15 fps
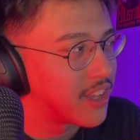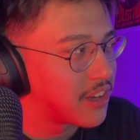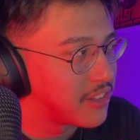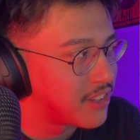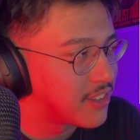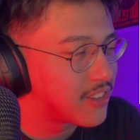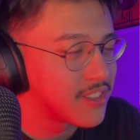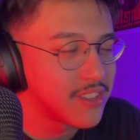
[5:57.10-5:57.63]
I
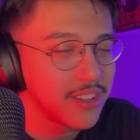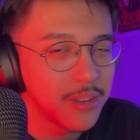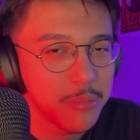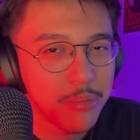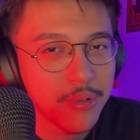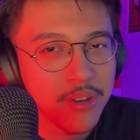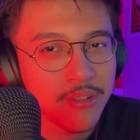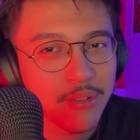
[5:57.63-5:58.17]
need to see the
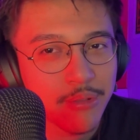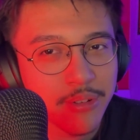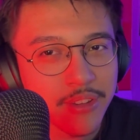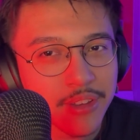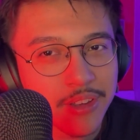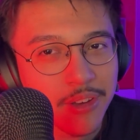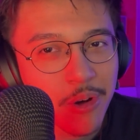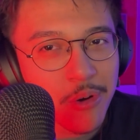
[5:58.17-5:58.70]
preview for the
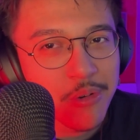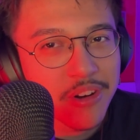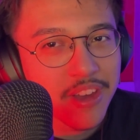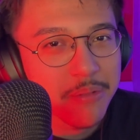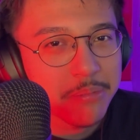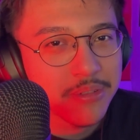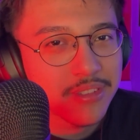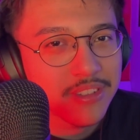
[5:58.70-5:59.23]
code
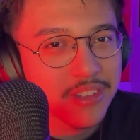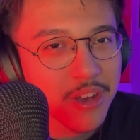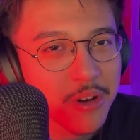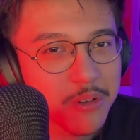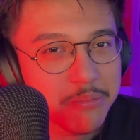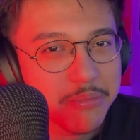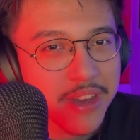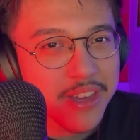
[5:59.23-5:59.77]

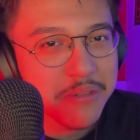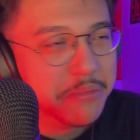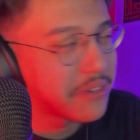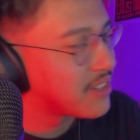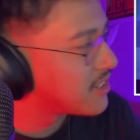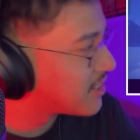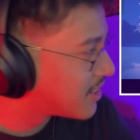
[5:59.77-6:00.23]
episode, baby.